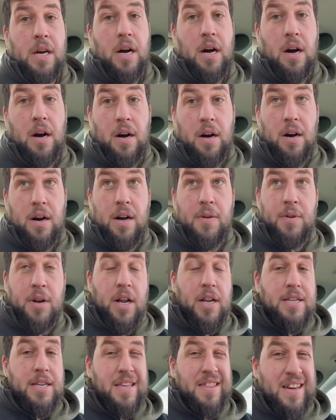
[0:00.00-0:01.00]
I would
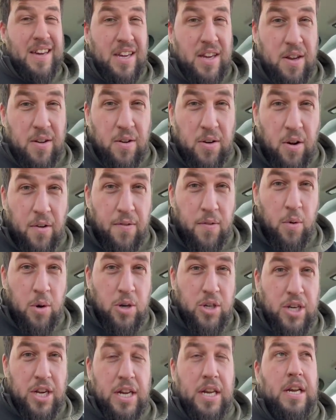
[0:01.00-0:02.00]
like to say thank you a lot for
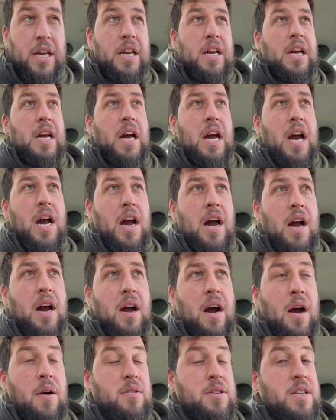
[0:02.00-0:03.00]
watching. Uh,
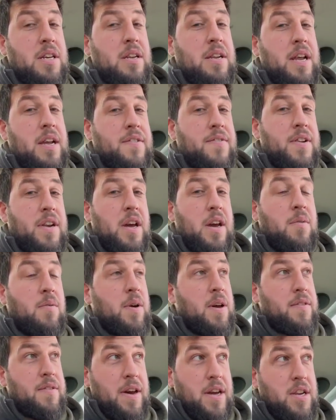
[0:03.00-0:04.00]
I'll see you in the next video
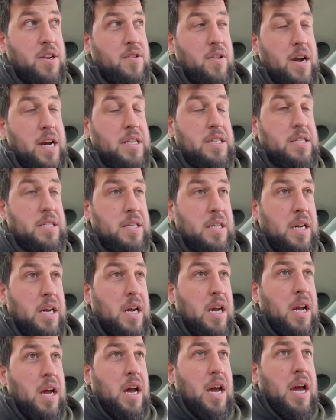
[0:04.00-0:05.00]
with HRS.
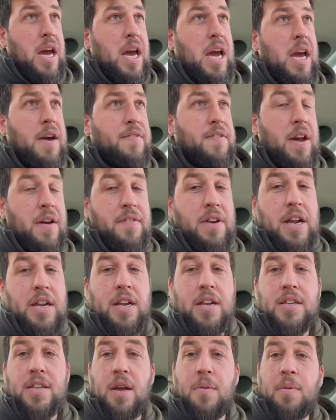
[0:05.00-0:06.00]
If you haven't yet
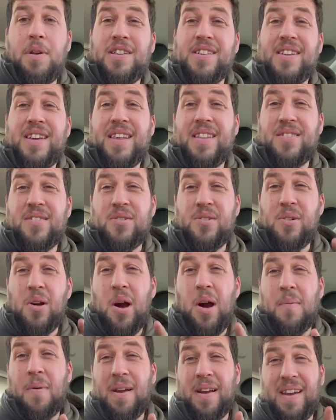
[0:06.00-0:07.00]
done so, please hit the
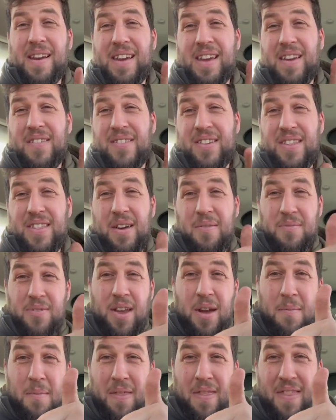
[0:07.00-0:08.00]
subscribe, give us a thumbs
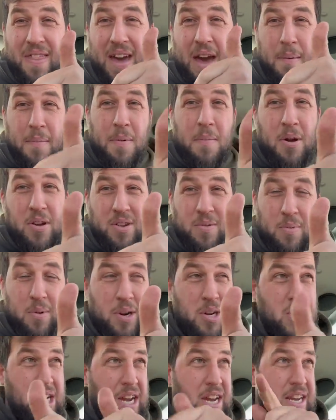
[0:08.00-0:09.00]
up, that would be most
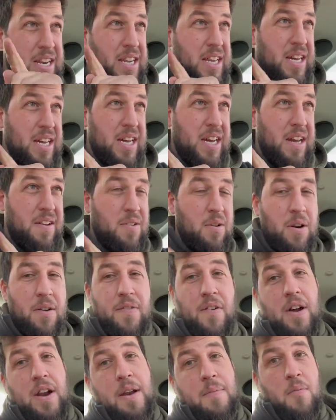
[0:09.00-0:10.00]
appreciated. If you want to
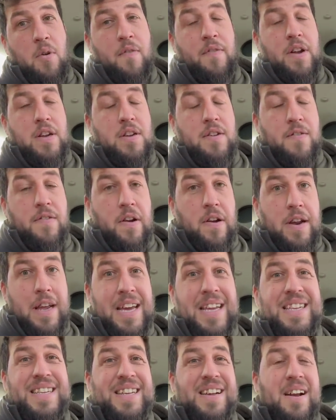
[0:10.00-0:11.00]
find any more of us, you can find on
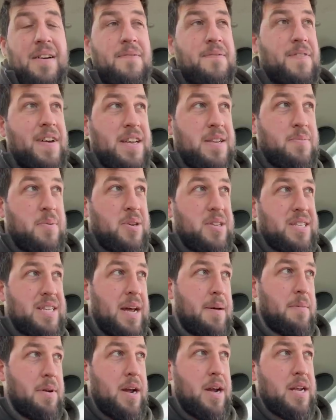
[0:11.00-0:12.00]
Instagram, Facebook,
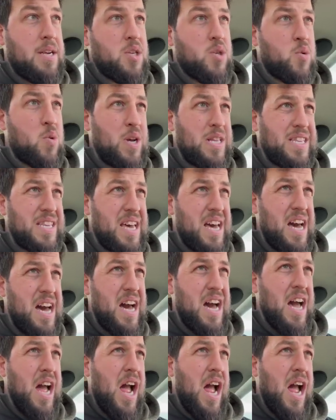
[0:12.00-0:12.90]
Snapchat, and Twitter.